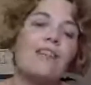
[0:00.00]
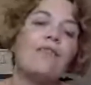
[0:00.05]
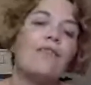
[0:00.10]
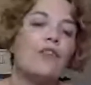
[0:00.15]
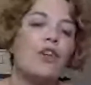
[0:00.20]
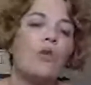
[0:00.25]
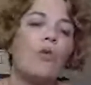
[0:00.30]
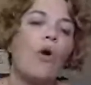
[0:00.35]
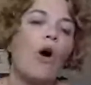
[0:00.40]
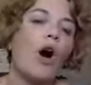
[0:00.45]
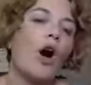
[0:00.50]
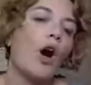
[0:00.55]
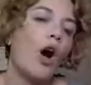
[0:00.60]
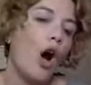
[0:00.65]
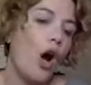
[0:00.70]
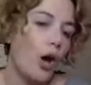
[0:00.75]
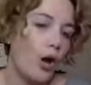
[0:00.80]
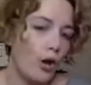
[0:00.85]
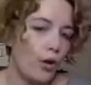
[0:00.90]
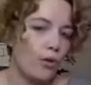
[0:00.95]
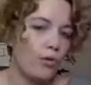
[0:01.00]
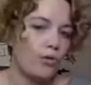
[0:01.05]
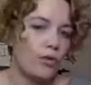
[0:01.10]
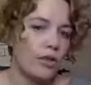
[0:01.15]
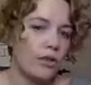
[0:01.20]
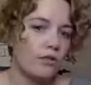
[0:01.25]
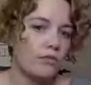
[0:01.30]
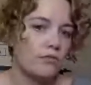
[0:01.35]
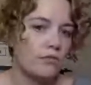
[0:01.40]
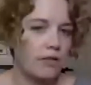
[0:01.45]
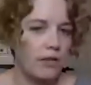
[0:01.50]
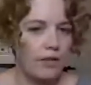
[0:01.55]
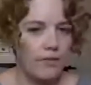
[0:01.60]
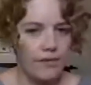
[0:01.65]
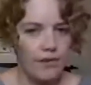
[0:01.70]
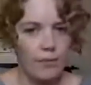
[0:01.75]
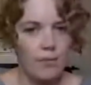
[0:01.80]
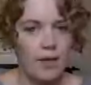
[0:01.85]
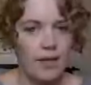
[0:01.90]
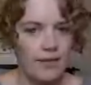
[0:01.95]
you are owed, if
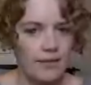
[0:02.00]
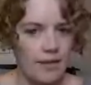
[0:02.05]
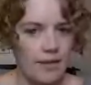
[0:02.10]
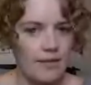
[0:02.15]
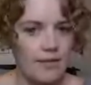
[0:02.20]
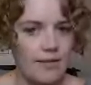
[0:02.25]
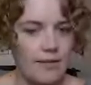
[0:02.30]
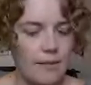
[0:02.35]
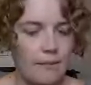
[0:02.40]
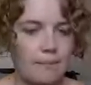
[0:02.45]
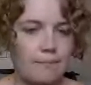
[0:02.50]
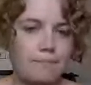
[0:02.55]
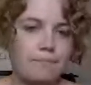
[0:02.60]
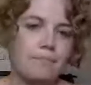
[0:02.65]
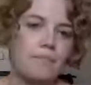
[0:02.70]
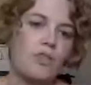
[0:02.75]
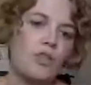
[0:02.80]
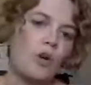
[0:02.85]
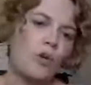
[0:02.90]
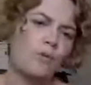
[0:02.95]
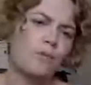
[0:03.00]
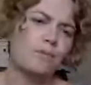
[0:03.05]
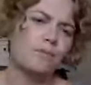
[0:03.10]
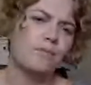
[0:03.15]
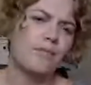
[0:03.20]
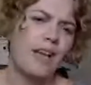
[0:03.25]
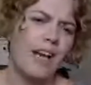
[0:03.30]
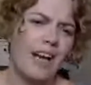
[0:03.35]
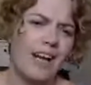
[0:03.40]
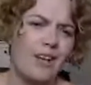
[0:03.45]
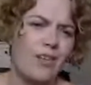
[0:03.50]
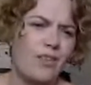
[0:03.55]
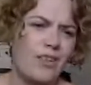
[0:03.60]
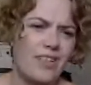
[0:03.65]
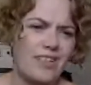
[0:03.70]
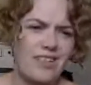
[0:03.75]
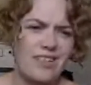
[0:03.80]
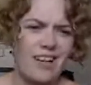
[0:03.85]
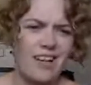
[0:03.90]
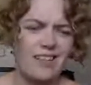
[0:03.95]
that makes sense. So I know
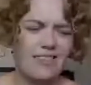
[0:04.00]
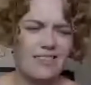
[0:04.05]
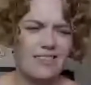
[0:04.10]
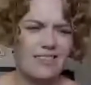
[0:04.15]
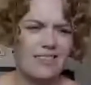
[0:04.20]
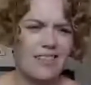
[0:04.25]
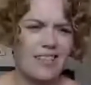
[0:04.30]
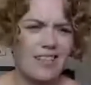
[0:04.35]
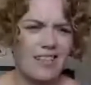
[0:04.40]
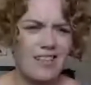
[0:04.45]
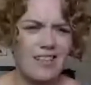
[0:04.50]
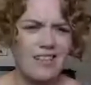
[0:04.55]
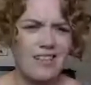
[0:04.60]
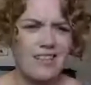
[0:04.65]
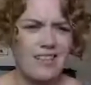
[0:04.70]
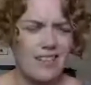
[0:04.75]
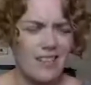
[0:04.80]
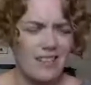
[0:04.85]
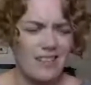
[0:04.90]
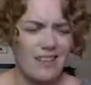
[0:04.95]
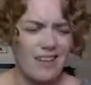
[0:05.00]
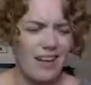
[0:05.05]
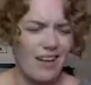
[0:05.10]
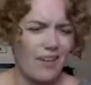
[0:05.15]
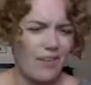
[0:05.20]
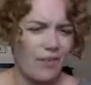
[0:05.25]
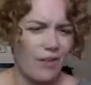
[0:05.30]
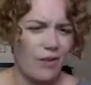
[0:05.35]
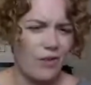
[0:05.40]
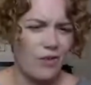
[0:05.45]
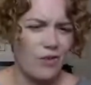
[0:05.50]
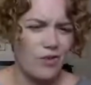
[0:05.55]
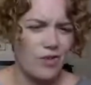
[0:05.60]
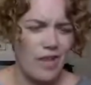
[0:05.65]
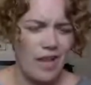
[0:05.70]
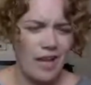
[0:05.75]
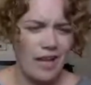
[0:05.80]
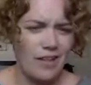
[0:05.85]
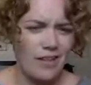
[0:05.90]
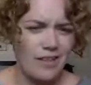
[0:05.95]
that's not an easy thing to kind of
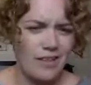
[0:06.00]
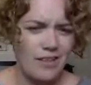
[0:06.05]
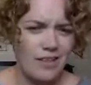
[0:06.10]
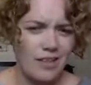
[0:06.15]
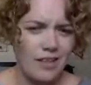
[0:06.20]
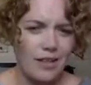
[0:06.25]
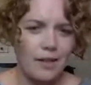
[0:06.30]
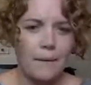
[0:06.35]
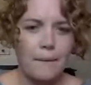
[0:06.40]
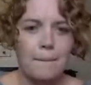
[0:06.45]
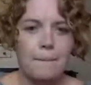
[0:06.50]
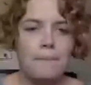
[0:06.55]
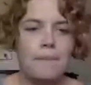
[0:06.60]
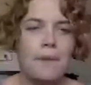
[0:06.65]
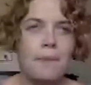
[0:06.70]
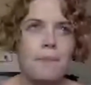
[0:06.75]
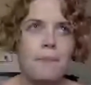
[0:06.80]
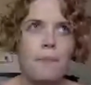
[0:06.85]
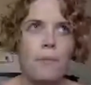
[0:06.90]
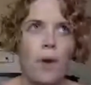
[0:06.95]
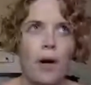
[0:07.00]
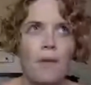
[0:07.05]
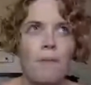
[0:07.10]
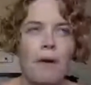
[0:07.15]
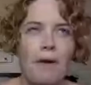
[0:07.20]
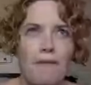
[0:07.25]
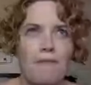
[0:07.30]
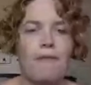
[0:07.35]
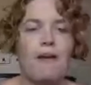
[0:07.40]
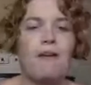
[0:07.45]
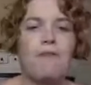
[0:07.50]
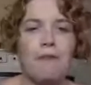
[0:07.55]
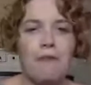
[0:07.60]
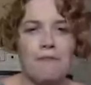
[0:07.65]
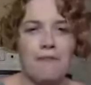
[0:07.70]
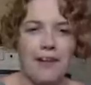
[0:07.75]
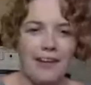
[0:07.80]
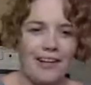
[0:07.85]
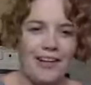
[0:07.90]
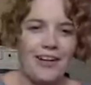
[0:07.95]
understand. One of my favorite
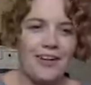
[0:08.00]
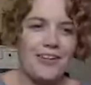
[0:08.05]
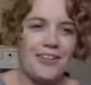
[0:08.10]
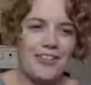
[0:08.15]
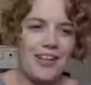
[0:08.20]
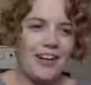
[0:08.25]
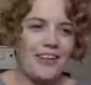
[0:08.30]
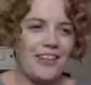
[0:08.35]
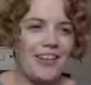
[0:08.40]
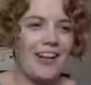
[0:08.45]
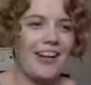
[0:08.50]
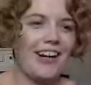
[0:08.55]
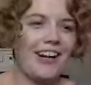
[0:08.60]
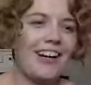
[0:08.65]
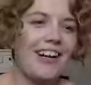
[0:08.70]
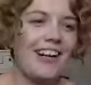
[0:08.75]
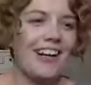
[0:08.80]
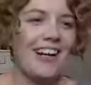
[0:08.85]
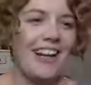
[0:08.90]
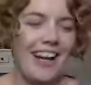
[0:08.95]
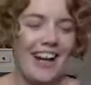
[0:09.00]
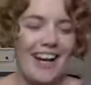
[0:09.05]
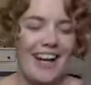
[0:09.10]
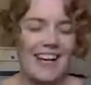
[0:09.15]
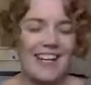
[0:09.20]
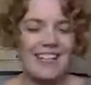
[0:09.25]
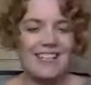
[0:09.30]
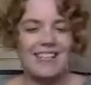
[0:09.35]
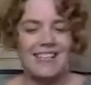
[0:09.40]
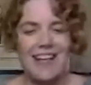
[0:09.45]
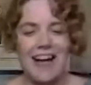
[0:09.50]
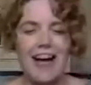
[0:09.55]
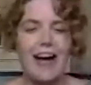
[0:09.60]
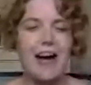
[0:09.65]
videos out there is